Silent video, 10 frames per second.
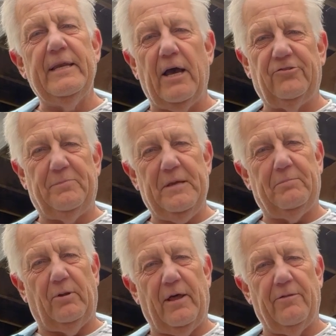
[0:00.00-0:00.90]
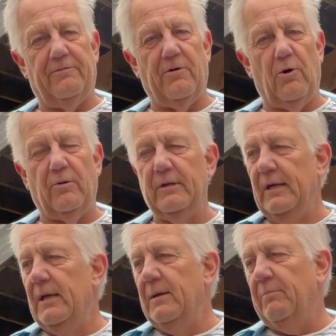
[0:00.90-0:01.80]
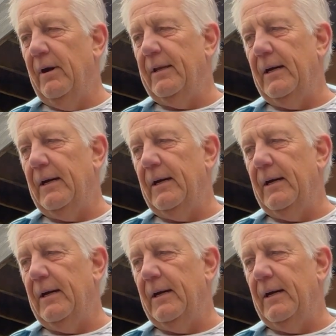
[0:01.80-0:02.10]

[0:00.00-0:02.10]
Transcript: nice people on the phone. But,